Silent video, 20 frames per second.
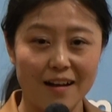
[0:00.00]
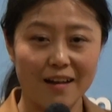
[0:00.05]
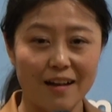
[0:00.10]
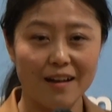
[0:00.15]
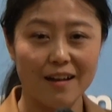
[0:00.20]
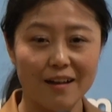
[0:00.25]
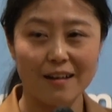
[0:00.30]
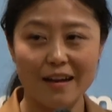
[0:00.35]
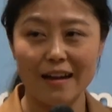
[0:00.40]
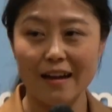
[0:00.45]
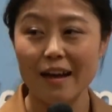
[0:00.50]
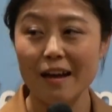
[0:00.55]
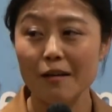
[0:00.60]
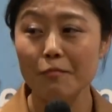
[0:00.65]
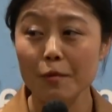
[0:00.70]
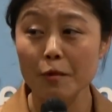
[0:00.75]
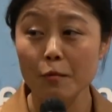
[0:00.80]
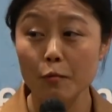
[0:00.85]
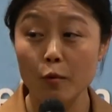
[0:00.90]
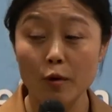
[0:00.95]
I
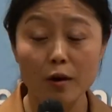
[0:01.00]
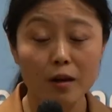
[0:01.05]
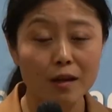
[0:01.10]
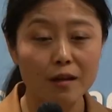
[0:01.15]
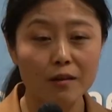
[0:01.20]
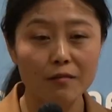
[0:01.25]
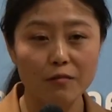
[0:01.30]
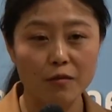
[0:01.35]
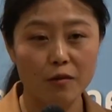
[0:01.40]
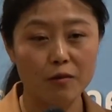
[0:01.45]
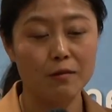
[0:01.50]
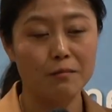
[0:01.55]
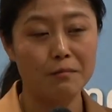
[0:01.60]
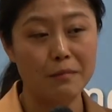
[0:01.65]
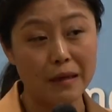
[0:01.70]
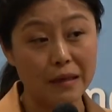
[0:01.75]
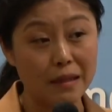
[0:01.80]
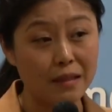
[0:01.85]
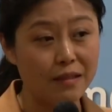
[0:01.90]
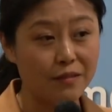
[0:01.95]
have been working for
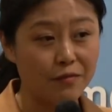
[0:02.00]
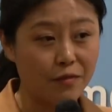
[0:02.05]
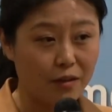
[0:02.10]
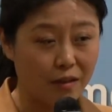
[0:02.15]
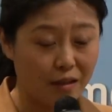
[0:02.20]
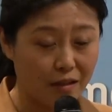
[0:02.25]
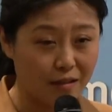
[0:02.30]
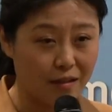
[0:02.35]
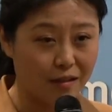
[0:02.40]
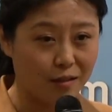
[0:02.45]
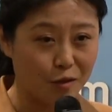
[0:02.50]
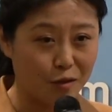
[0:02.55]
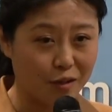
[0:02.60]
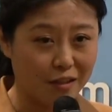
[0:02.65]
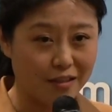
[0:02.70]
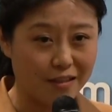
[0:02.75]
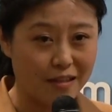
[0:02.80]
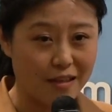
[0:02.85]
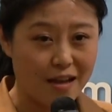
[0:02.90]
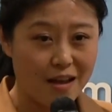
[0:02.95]
many different
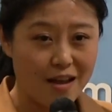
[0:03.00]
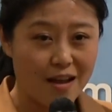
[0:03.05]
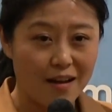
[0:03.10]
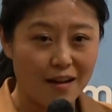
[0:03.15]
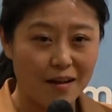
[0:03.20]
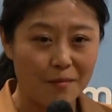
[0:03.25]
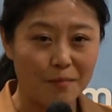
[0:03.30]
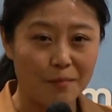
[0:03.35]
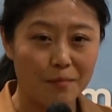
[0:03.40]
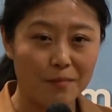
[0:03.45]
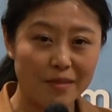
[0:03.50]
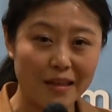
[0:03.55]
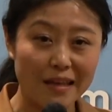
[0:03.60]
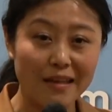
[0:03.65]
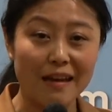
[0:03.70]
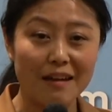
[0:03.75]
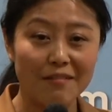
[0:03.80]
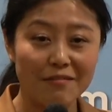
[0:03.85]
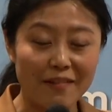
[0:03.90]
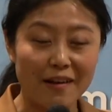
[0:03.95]
industries.
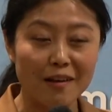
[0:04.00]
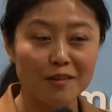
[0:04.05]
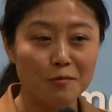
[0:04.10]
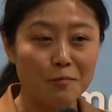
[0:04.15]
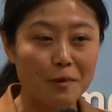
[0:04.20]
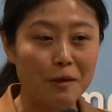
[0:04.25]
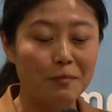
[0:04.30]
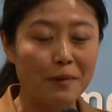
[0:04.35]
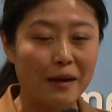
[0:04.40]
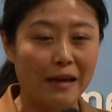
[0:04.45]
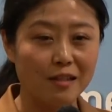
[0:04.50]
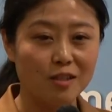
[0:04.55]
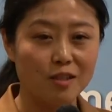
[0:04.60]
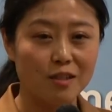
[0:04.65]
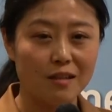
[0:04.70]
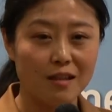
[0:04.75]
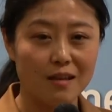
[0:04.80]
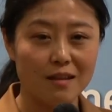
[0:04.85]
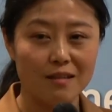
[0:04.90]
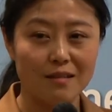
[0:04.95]
Then I found my
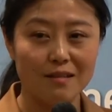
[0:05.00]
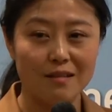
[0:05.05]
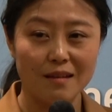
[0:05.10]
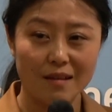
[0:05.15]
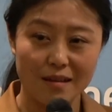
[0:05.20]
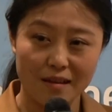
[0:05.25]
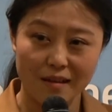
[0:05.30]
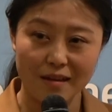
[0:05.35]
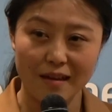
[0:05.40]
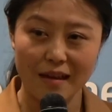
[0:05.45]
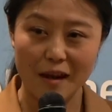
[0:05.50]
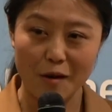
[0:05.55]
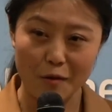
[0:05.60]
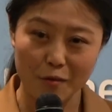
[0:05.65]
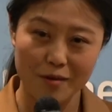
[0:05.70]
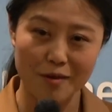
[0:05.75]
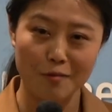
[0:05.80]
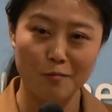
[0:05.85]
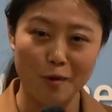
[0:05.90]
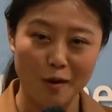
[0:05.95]
passion in the
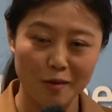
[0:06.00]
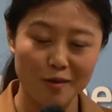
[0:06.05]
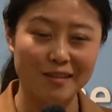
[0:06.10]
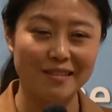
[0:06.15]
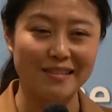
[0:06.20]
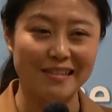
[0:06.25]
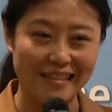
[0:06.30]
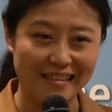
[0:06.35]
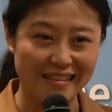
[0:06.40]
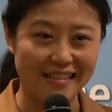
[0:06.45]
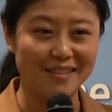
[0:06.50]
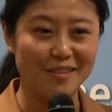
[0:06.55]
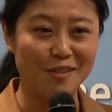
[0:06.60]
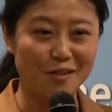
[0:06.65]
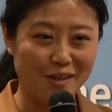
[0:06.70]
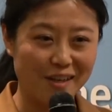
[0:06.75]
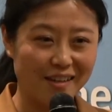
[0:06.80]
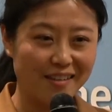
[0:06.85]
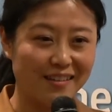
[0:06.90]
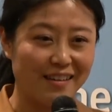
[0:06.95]
health and wellness
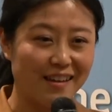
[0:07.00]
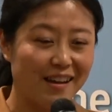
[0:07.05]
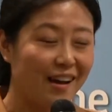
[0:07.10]
industry.